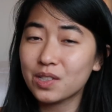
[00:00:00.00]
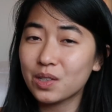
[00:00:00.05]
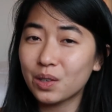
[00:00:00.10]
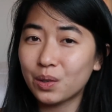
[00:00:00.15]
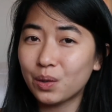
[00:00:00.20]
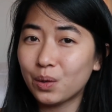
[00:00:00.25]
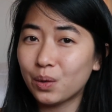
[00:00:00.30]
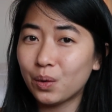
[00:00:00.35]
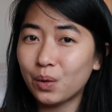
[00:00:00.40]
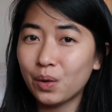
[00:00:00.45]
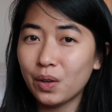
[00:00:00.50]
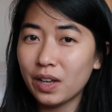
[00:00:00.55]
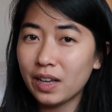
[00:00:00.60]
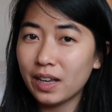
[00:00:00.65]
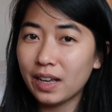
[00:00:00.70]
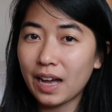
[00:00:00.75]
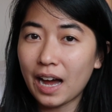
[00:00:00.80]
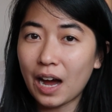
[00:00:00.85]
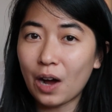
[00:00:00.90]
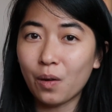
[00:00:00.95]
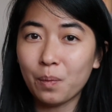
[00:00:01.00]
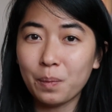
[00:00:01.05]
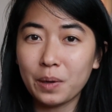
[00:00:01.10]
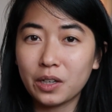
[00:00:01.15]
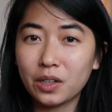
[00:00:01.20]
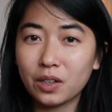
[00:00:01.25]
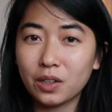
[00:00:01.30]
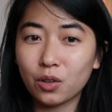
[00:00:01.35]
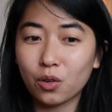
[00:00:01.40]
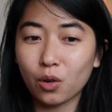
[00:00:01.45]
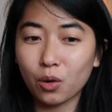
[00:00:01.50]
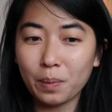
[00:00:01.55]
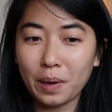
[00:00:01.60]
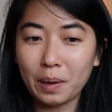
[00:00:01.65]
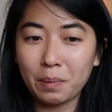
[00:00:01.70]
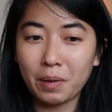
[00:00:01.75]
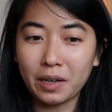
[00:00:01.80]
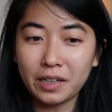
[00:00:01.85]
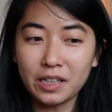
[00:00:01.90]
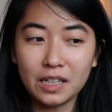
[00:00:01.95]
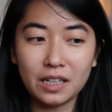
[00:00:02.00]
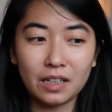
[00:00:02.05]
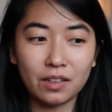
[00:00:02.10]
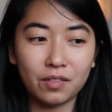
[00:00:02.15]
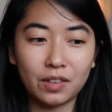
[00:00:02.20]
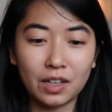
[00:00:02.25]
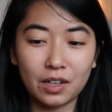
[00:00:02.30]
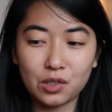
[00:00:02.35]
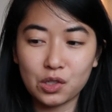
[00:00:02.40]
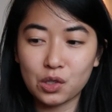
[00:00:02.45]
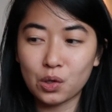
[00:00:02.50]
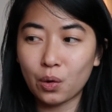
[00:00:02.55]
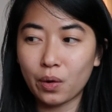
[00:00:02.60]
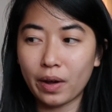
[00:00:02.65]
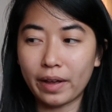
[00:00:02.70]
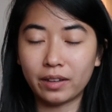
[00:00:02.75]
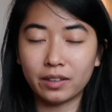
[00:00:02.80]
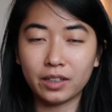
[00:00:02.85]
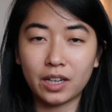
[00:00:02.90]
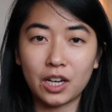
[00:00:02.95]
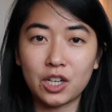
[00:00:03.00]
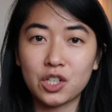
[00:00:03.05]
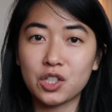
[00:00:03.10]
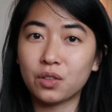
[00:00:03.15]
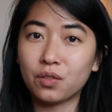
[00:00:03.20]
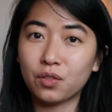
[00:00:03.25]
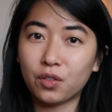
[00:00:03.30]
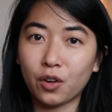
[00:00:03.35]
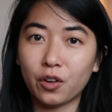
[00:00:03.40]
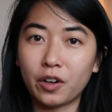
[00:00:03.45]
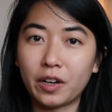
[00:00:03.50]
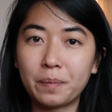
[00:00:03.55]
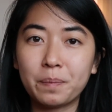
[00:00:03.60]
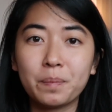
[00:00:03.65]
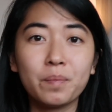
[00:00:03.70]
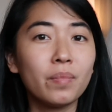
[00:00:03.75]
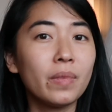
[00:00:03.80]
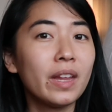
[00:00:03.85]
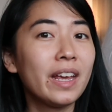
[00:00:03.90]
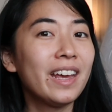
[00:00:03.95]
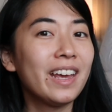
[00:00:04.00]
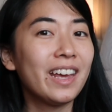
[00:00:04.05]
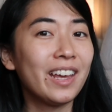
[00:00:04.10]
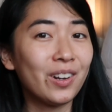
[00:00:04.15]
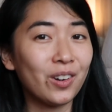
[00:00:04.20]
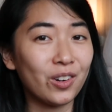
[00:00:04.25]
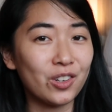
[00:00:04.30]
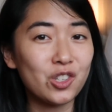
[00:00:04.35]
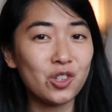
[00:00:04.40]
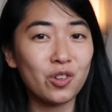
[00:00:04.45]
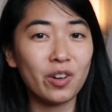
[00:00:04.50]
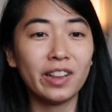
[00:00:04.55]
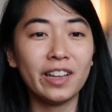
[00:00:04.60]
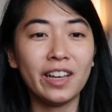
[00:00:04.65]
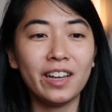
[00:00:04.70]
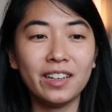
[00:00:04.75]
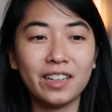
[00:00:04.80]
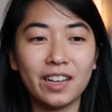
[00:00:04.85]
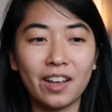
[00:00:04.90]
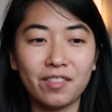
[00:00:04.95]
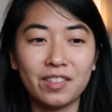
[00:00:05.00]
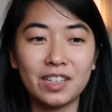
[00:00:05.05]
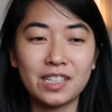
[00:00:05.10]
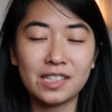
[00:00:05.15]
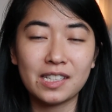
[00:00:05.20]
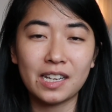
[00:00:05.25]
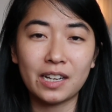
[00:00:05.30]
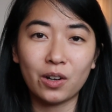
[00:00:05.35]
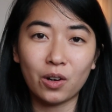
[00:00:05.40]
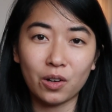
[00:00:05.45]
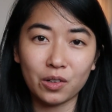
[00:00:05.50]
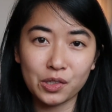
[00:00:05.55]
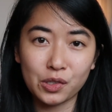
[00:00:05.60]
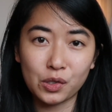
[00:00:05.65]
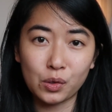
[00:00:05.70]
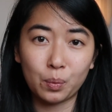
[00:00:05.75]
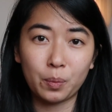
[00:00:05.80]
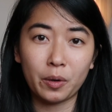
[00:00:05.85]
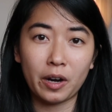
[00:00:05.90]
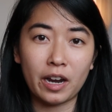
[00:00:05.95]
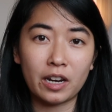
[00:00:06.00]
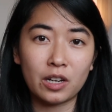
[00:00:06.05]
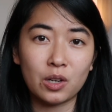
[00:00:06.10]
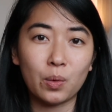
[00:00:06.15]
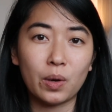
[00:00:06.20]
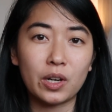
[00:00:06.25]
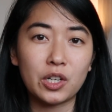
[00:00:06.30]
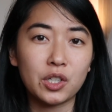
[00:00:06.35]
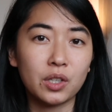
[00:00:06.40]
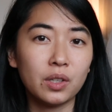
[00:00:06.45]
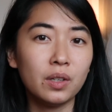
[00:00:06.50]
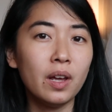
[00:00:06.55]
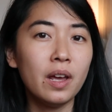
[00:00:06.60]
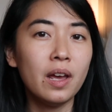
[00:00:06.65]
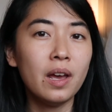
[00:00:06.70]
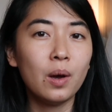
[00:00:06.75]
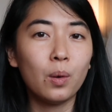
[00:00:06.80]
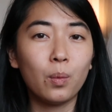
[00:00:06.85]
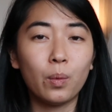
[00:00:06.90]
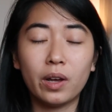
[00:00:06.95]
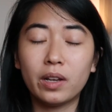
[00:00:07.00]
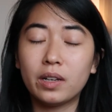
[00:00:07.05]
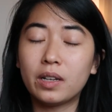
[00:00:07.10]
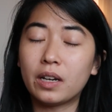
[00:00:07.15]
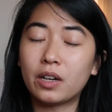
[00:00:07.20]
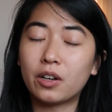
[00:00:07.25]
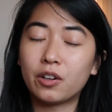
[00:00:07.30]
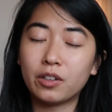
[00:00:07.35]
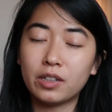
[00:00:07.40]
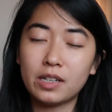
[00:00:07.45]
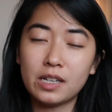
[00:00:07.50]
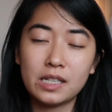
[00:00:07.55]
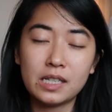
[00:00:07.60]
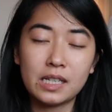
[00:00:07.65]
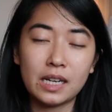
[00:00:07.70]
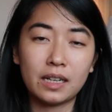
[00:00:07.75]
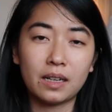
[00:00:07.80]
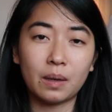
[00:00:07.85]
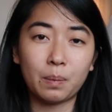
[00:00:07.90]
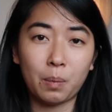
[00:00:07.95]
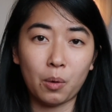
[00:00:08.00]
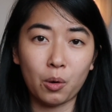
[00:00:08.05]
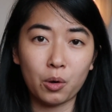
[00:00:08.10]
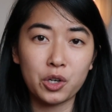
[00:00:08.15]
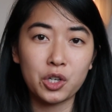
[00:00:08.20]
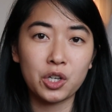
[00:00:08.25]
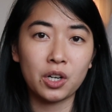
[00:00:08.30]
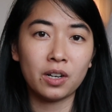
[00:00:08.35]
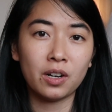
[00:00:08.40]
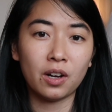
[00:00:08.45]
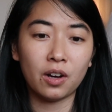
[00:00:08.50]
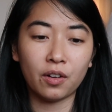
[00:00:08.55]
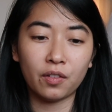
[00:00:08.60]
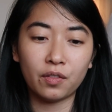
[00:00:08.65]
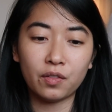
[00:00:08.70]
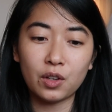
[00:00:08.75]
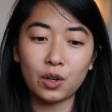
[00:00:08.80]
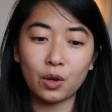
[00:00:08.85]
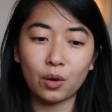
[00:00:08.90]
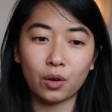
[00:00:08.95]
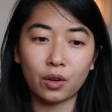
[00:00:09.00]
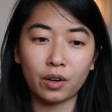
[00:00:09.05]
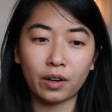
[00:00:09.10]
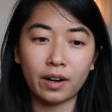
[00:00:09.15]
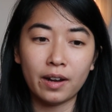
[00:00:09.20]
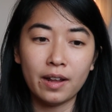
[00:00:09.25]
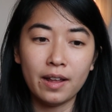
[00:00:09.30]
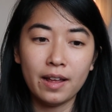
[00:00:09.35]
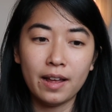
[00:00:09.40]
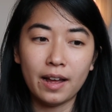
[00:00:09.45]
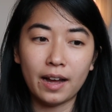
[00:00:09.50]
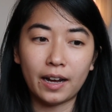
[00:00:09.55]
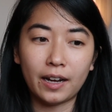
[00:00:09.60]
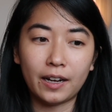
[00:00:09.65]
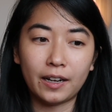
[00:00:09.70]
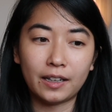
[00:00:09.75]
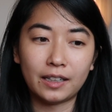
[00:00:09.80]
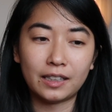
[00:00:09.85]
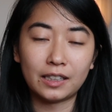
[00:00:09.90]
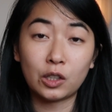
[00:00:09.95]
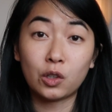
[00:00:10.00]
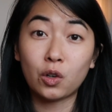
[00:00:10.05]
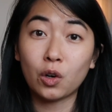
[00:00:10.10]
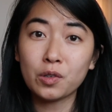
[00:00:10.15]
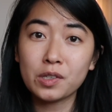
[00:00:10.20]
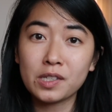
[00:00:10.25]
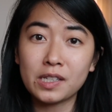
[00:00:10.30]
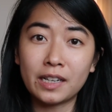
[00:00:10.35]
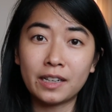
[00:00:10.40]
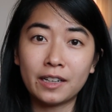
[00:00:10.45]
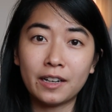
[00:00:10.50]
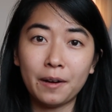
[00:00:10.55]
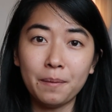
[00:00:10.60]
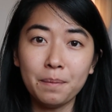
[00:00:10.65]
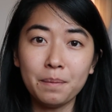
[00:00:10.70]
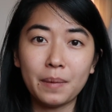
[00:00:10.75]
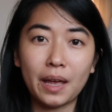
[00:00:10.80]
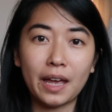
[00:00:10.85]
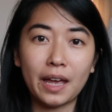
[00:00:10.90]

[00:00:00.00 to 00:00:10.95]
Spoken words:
so how am I going to grow my money if there's no allocation for it? In Australia, they have this thing called superannuation, where they already take a portion of your gross income,